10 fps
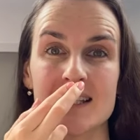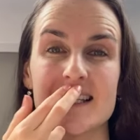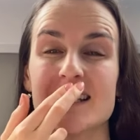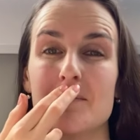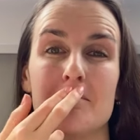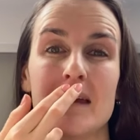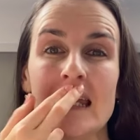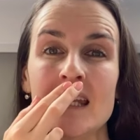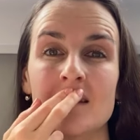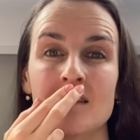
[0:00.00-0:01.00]
Does it
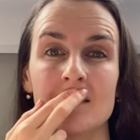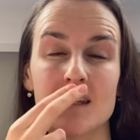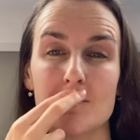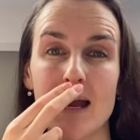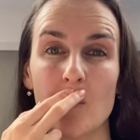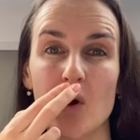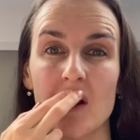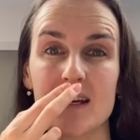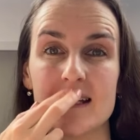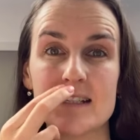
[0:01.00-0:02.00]
mean that my
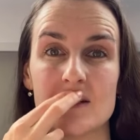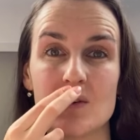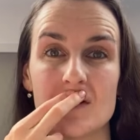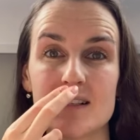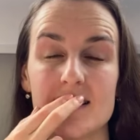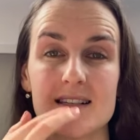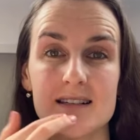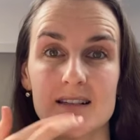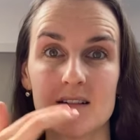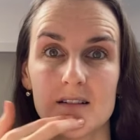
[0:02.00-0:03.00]
work is
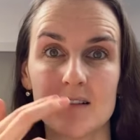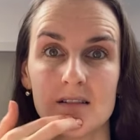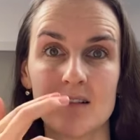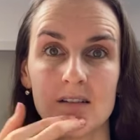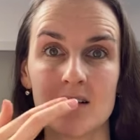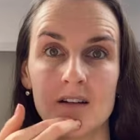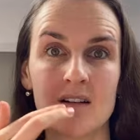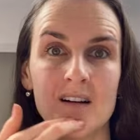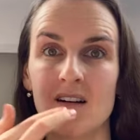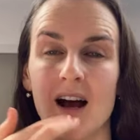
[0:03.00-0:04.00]
useless?
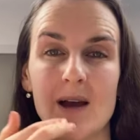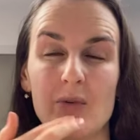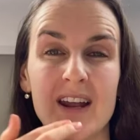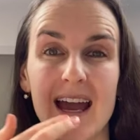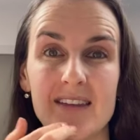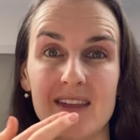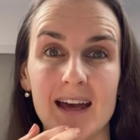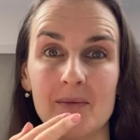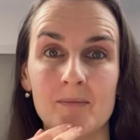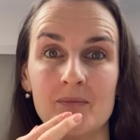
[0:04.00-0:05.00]
I would hate
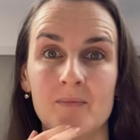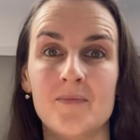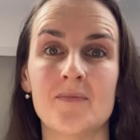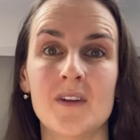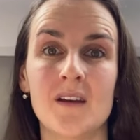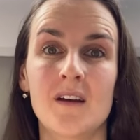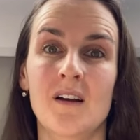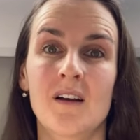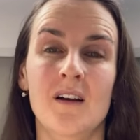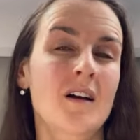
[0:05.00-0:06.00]
that.
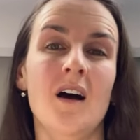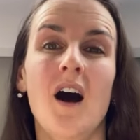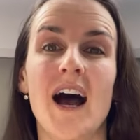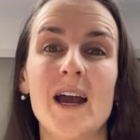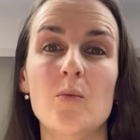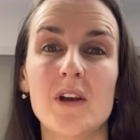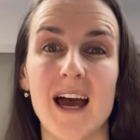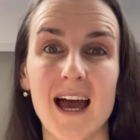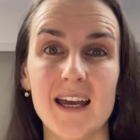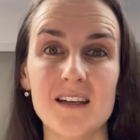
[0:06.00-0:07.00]
I would
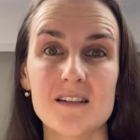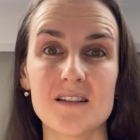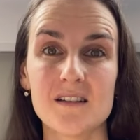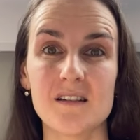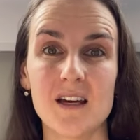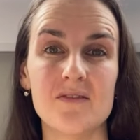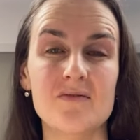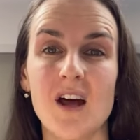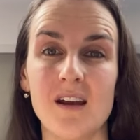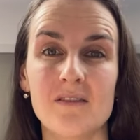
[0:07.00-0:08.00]
hate if
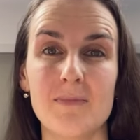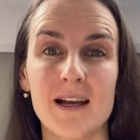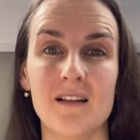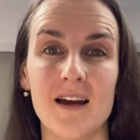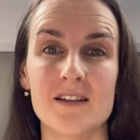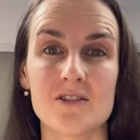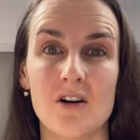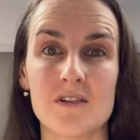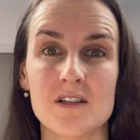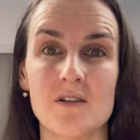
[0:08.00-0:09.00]
none of my clients
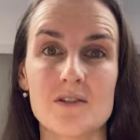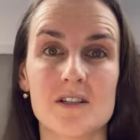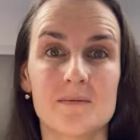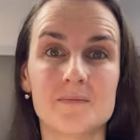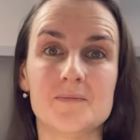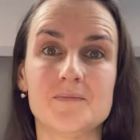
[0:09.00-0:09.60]
got results.